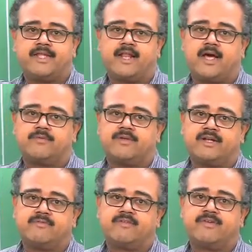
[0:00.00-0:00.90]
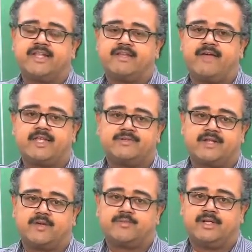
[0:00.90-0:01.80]
in R1, and we are fitting a value in
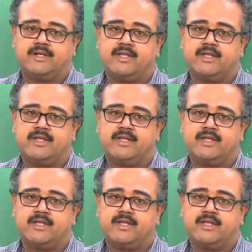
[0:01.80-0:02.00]
R1,